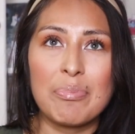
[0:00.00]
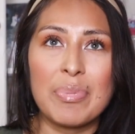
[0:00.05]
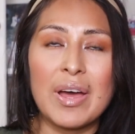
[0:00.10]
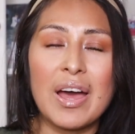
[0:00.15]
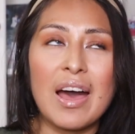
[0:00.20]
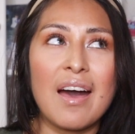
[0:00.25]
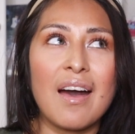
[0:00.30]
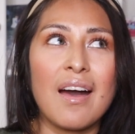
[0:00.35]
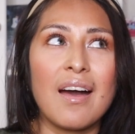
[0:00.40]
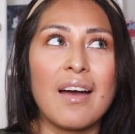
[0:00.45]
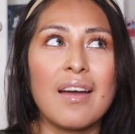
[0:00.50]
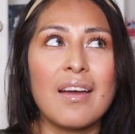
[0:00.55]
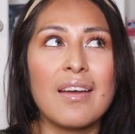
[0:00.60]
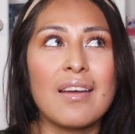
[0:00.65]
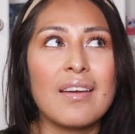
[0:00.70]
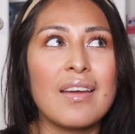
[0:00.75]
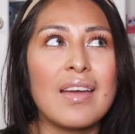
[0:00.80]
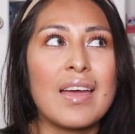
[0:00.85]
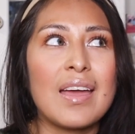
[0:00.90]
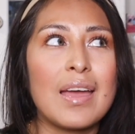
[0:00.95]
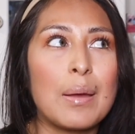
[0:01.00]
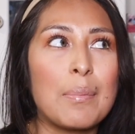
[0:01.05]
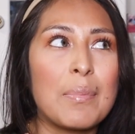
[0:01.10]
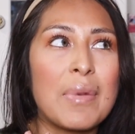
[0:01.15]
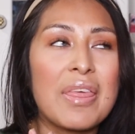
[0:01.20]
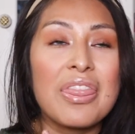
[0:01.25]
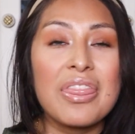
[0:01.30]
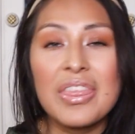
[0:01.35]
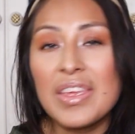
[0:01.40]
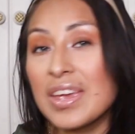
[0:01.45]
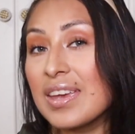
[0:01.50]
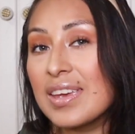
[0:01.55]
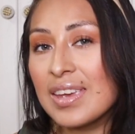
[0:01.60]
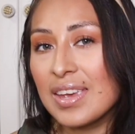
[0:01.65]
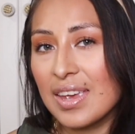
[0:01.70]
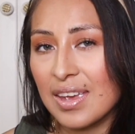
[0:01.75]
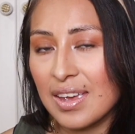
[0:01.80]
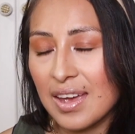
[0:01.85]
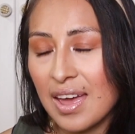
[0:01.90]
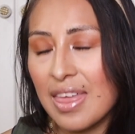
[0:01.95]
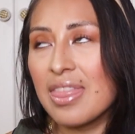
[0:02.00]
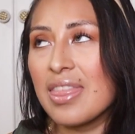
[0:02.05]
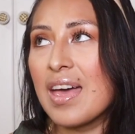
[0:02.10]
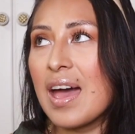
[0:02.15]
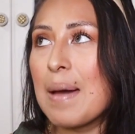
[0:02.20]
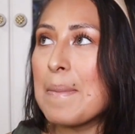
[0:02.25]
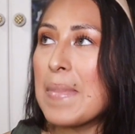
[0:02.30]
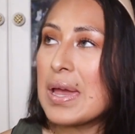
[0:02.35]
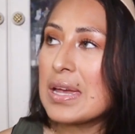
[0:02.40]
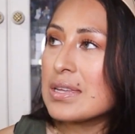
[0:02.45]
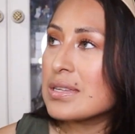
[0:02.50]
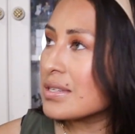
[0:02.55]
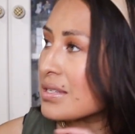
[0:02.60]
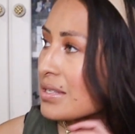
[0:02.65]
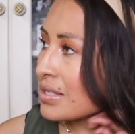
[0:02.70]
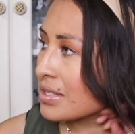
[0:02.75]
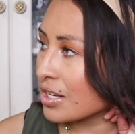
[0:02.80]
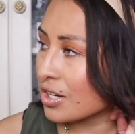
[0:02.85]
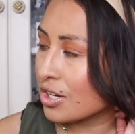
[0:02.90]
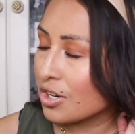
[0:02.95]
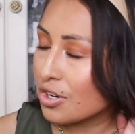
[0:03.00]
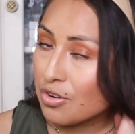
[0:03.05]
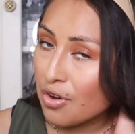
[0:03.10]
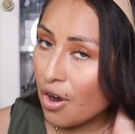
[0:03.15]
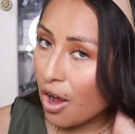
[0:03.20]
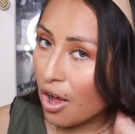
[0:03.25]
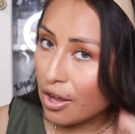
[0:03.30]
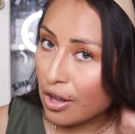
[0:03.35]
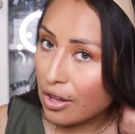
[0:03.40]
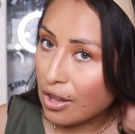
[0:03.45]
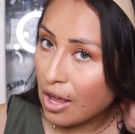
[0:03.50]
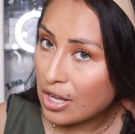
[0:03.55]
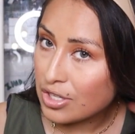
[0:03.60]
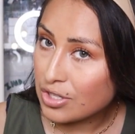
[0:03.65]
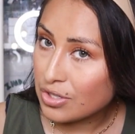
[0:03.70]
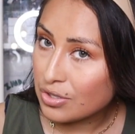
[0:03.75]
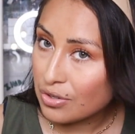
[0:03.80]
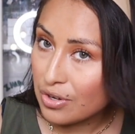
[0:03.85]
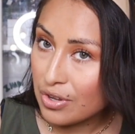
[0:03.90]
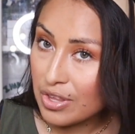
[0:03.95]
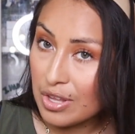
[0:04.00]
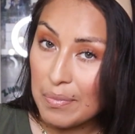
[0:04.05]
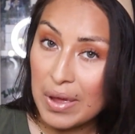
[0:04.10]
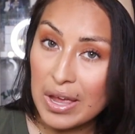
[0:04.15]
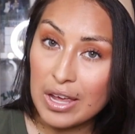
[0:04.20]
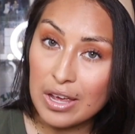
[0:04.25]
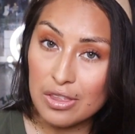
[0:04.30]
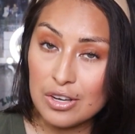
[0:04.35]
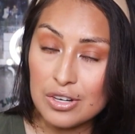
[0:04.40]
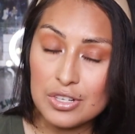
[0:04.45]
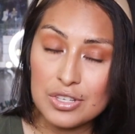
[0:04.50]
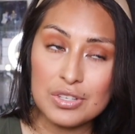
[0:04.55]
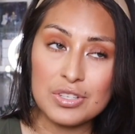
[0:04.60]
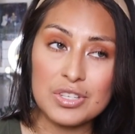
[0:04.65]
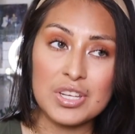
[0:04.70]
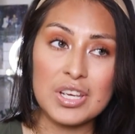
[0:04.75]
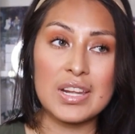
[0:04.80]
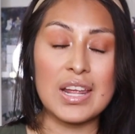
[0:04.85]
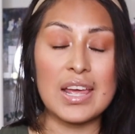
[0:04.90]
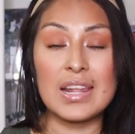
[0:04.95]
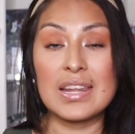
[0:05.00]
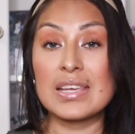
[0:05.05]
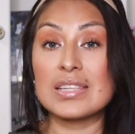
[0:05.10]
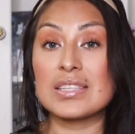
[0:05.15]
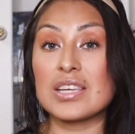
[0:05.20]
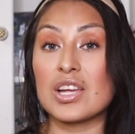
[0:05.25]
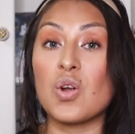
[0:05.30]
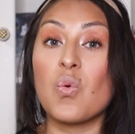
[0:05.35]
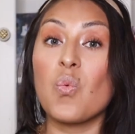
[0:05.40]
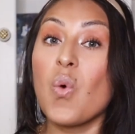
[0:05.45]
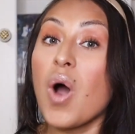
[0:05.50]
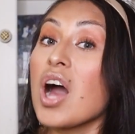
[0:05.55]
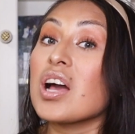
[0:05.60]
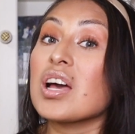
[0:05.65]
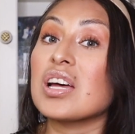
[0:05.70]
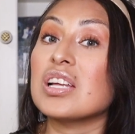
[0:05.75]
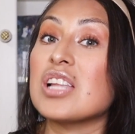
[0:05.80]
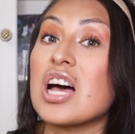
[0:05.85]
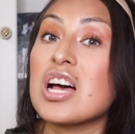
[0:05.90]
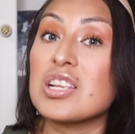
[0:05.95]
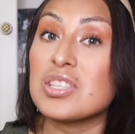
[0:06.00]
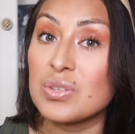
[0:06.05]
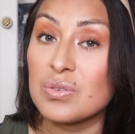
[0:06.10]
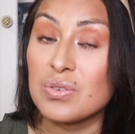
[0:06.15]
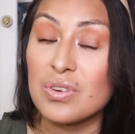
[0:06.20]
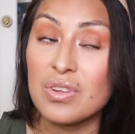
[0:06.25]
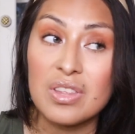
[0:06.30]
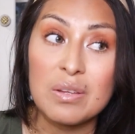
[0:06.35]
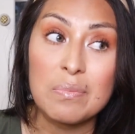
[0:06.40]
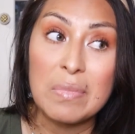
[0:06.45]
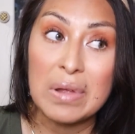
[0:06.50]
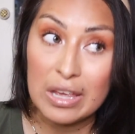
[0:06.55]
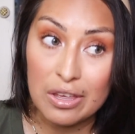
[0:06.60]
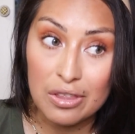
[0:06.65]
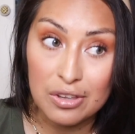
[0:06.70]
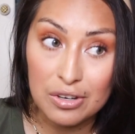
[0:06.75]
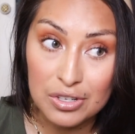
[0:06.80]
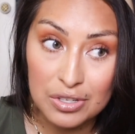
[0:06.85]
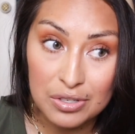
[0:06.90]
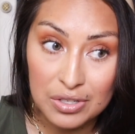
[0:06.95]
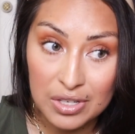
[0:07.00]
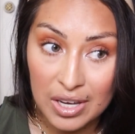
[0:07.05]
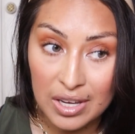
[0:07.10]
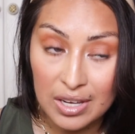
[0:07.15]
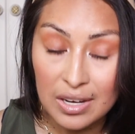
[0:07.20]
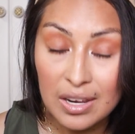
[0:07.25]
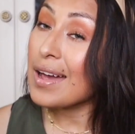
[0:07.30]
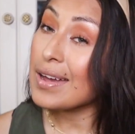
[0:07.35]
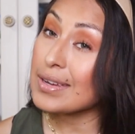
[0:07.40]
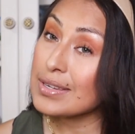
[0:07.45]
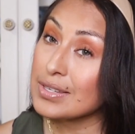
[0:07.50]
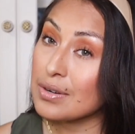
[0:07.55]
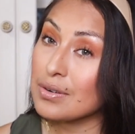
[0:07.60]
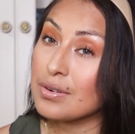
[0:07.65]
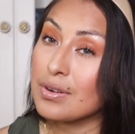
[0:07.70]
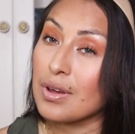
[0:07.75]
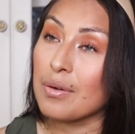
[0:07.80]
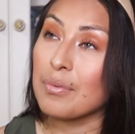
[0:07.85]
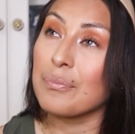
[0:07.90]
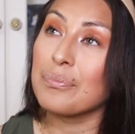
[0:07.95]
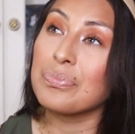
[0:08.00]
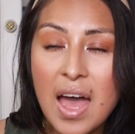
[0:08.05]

but I am thinking that Mason's gonna crawl a lot sooner than my other two did, and he's gonna walk a lot sooner than my other two did. I don't know.